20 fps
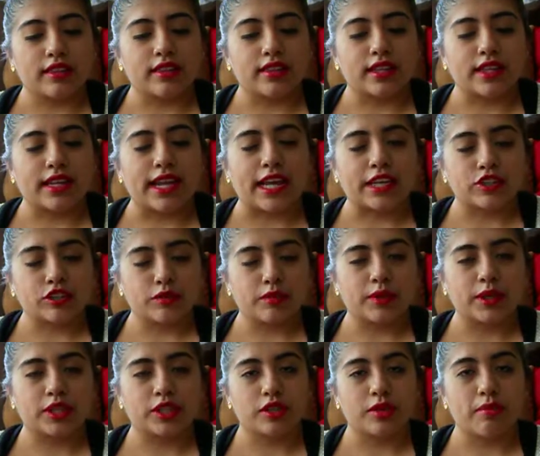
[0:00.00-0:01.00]
the natural
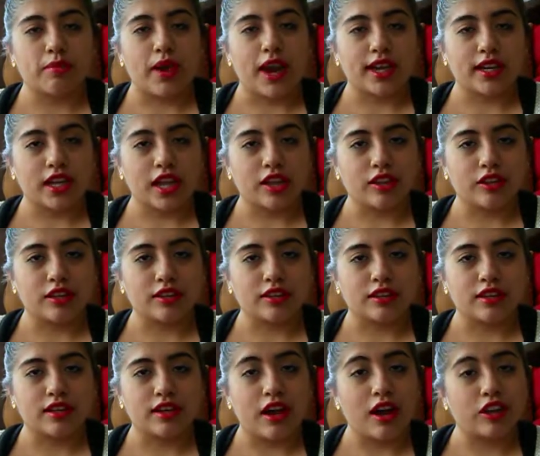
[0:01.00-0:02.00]
picture might not look
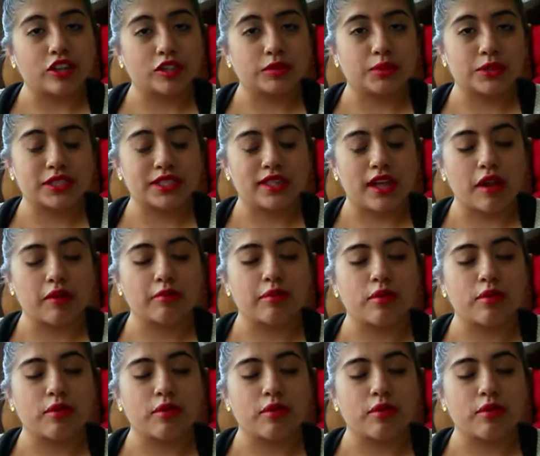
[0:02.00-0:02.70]
100%,